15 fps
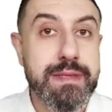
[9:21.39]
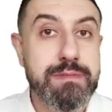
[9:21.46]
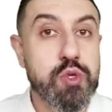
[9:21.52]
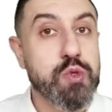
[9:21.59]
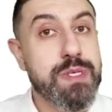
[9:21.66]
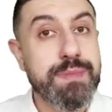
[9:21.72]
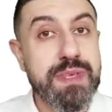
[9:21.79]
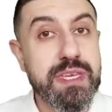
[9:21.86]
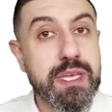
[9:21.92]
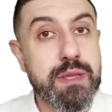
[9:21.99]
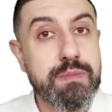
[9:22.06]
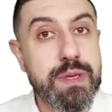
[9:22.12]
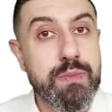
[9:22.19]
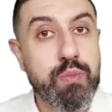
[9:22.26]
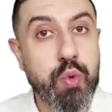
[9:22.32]
So something can
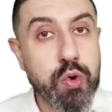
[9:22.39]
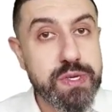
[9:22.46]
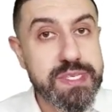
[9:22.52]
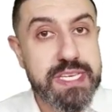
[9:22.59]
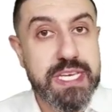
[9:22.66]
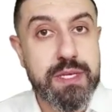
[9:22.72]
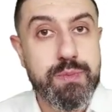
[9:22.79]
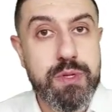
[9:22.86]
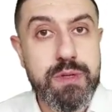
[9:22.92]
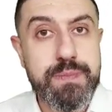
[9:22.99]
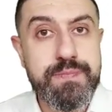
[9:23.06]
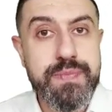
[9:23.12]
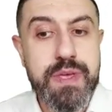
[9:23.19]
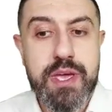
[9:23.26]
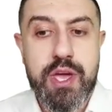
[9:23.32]
be more saleable
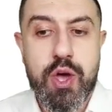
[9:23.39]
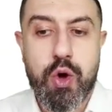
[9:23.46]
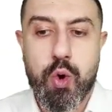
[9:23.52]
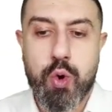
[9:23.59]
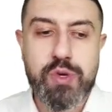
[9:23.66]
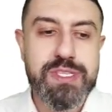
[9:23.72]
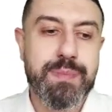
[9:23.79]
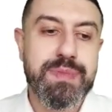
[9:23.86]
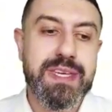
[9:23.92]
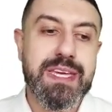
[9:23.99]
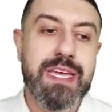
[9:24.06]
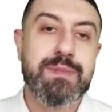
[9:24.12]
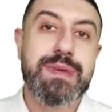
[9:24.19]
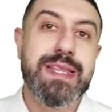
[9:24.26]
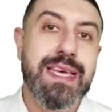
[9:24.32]
or something
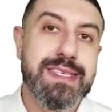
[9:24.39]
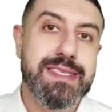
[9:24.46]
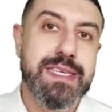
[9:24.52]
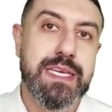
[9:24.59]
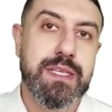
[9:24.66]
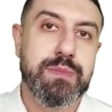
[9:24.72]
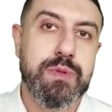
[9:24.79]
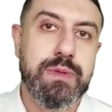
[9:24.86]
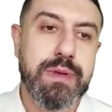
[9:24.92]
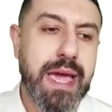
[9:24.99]
can be less saleable.